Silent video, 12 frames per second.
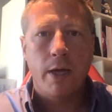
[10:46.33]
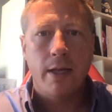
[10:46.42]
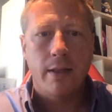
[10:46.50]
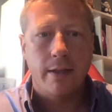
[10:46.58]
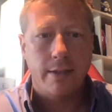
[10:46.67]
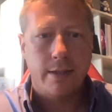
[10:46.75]

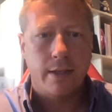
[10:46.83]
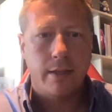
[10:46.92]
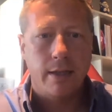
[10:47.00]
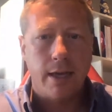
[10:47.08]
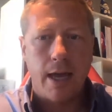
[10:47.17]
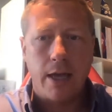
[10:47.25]

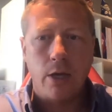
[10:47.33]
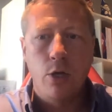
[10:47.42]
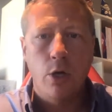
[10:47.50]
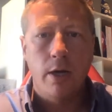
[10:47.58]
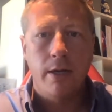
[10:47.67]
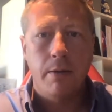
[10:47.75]
Realistically, a
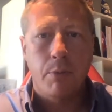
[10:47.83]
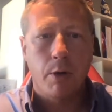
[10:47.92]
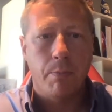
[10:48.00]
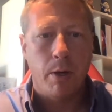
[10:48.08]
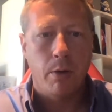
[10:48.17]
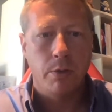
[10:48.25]

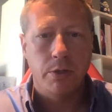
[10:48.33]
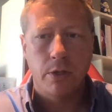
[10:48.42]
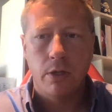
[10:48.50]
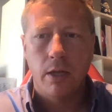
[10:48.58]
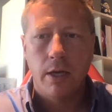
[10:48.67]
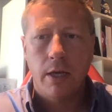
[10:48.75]
good
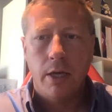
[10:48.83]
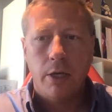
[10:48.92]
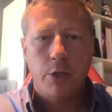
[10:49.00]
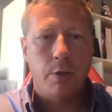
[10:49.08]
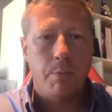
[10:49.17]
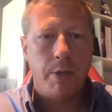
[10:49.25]
proposal
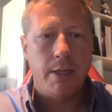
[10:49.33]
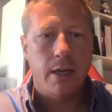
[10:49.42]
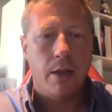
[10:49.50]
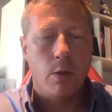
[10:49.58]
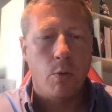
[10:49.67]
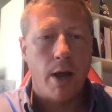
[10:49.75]
should be
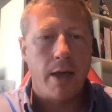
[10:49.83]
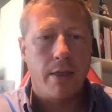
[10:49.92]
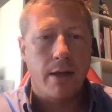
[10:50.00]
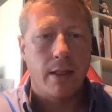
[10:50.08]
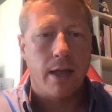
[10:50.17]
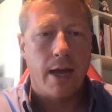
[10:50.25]
done the
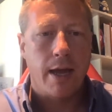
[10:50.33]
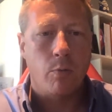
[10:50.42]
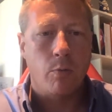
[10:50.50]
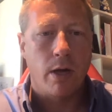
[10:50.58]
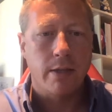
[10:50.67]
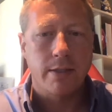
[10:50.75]
way the
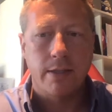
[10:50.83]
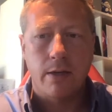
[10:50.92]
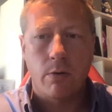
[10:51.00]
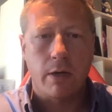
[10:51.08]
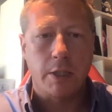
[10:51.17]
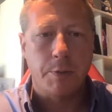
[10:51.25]
client
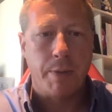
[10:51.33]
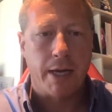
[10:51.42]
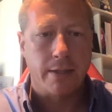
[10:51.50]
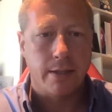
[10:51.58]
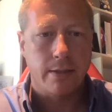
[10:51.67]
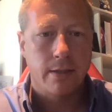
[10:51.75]
wants it or
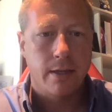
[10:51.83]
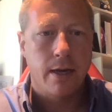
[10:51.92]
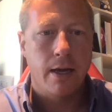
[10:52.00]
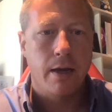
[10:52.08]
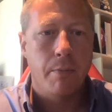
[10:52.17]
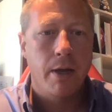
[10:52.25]
expects it.
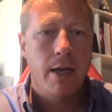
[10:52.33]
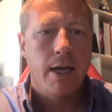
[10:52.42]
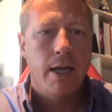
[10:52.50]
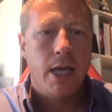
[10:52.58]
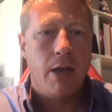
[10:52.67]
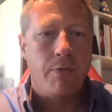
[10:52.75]

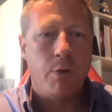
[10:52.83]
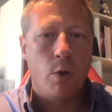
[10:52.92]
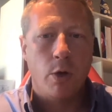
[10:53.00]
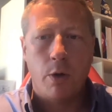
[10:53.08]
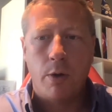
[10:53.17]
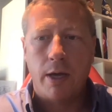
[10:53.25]

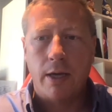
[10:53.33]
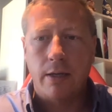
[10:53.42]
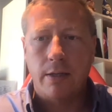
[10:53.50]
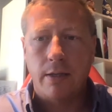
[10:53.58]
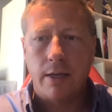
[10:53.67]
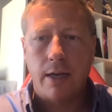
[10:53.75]
If you're doing
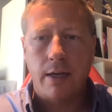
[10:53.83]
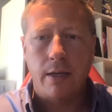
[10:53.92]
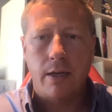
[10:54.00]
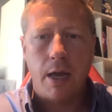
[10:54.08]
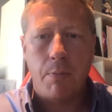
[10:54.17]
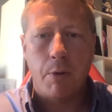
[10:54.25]

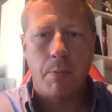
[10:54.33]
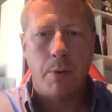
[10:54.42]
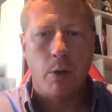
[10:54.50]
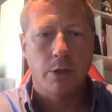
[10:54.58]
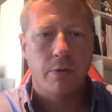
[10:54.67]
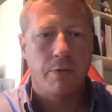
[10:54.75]
a
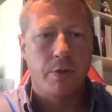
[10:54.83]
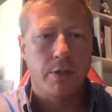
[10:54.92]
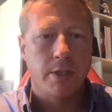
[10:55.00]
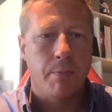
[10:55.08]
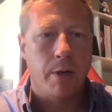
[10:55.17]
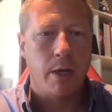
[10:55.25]
proposal
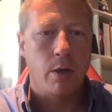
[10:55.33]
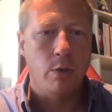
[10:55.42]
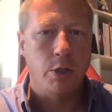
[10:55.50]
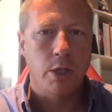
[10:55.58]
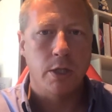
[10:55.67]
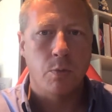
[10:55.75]
for somebody
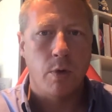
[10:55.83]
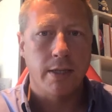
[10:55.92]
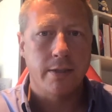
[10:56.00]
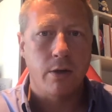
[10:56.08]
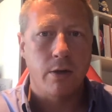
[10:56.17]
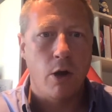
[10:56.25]
who just
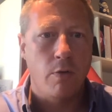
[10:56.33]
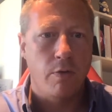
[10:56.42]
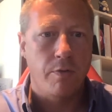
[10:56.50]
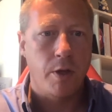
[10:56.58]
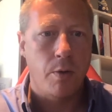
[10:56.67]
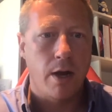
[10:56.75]
wants an
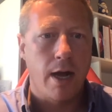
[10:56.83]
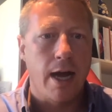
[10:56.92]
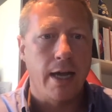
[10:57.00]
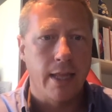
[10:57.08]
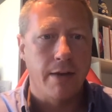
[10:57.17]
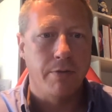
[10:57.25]
overview
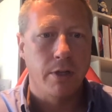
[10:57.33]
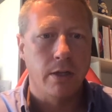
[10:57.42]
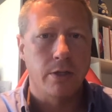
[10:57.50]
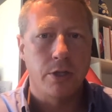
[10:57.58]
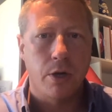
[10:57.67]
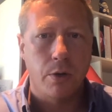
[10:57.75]
or high
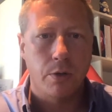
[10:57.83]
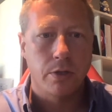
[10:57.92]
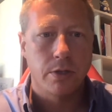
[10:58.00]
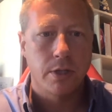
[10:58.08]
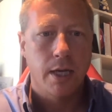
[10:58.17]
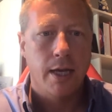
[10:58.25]
level and
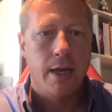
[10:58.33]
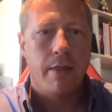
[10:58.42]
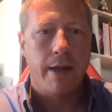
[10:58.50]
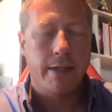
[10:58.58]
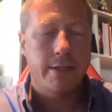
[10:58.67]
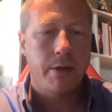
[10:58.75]
totals,
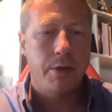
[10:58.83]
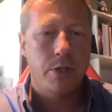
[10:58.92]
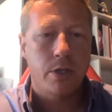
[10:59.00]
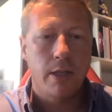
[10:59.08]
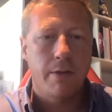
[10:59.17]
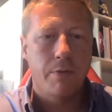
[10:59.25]
that's how
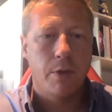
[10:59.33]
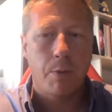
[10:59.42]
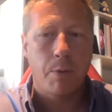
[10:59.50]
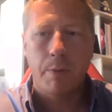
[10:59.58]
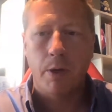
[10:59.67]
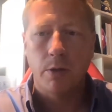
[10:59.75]
you should
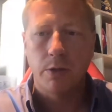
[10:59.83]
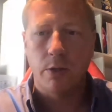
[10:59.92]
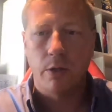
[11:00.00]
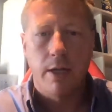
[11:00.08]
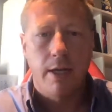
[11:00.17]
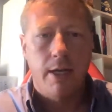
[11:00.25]
deliver the
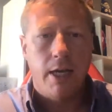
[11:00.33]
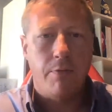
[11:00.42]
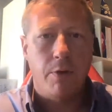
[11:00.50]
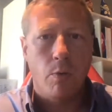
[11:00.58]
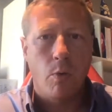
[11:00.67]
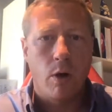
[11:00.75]
proposal.
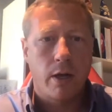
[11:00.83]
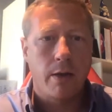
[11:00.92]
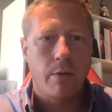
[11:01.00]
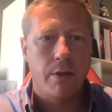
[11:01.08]
If you're